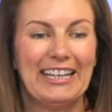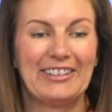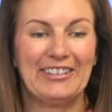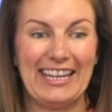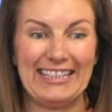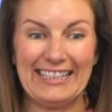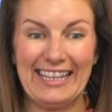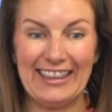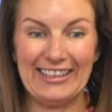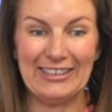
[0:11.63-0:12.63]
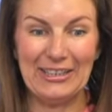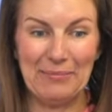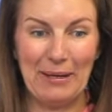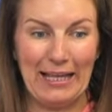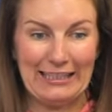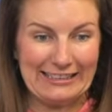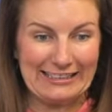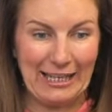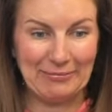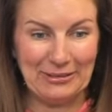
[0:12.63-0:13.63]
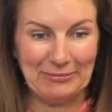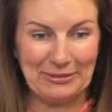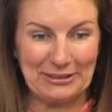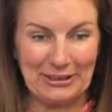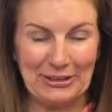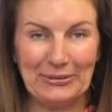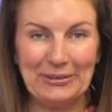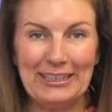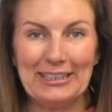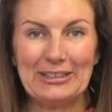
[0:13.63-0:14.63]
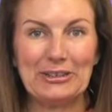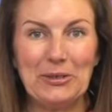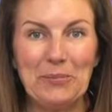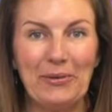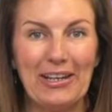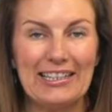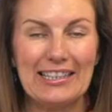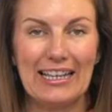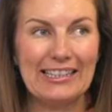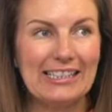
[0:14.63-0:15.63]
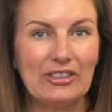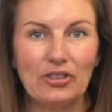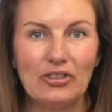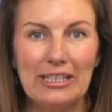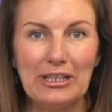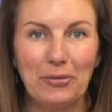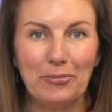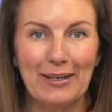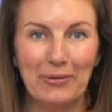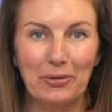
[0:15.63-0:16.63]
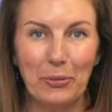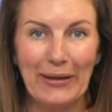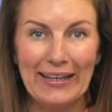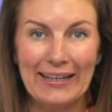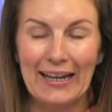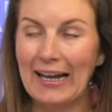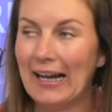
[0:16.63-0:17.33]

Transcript: Create Together Club, stamp number 2. Super exciting. Doesn't it come round quick?